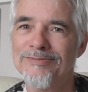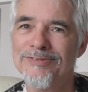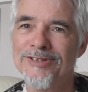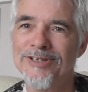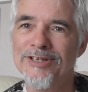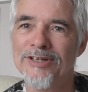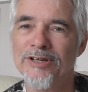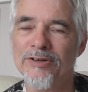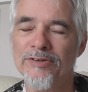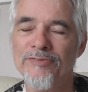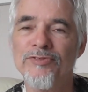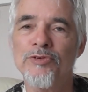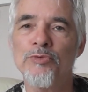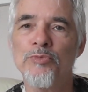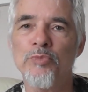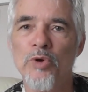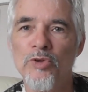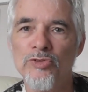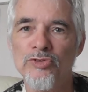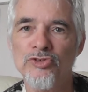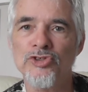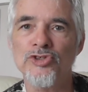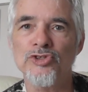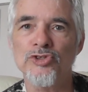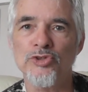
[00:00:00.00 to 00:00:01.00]
you know, if you
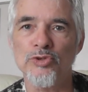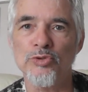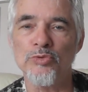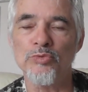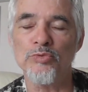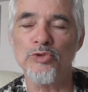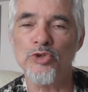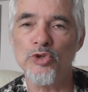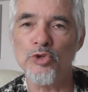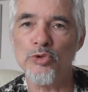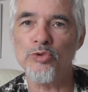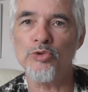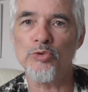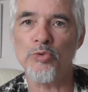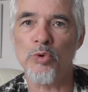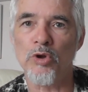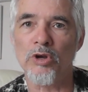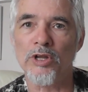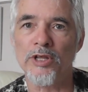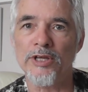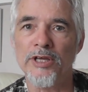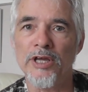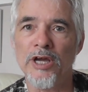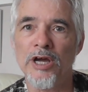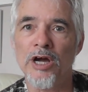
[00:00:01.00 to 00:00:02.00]
want to do good
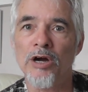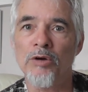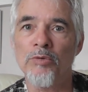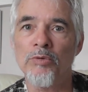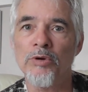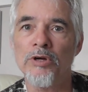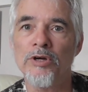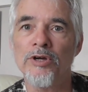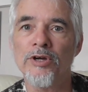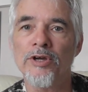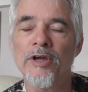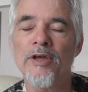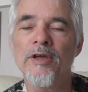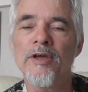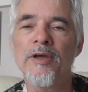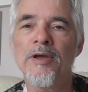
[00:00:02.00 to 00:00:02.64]
quality artwork,